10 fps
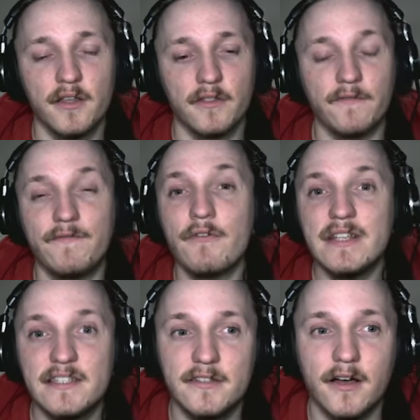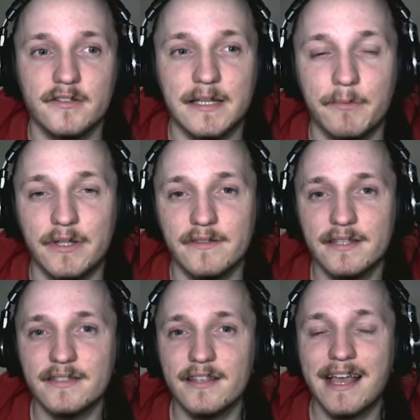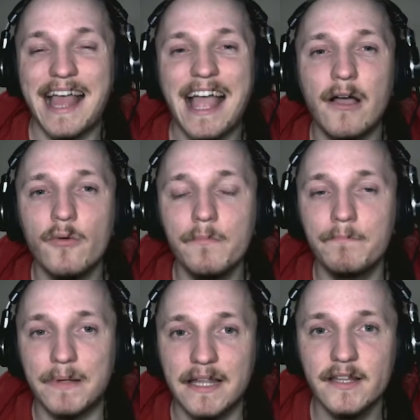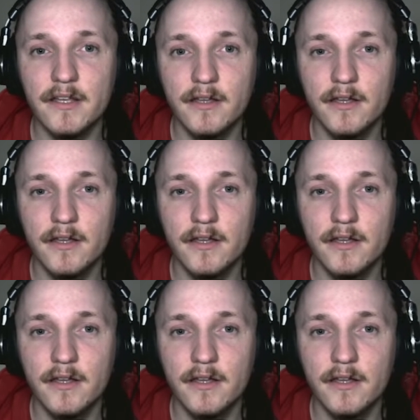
the very starting point. This is how big